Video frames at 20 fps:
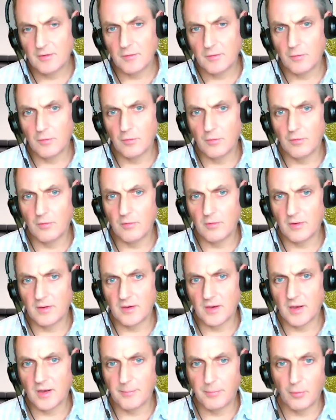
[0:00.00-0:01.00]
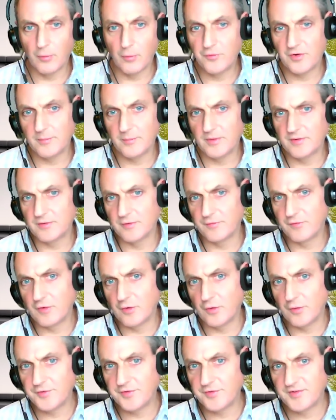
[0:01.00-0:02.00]
or apportionment of
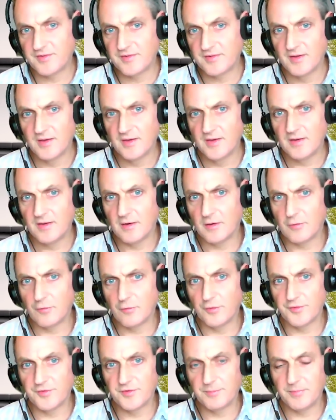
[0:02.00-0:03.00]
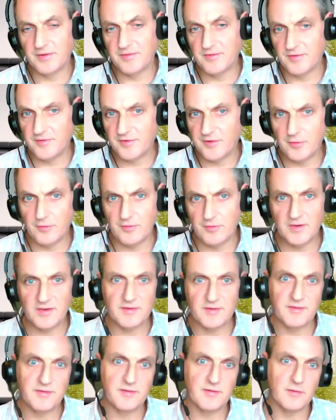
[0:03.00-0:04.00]
costs across business
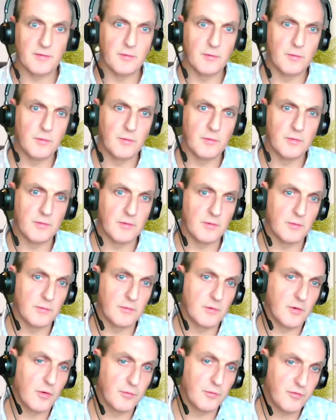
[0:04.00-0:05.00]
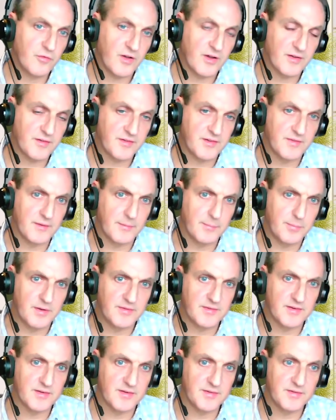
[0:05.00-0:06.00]
units or contracts in the
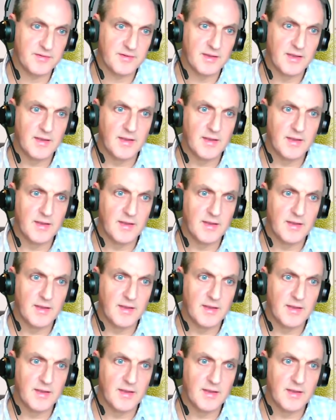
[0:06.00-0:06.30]
business.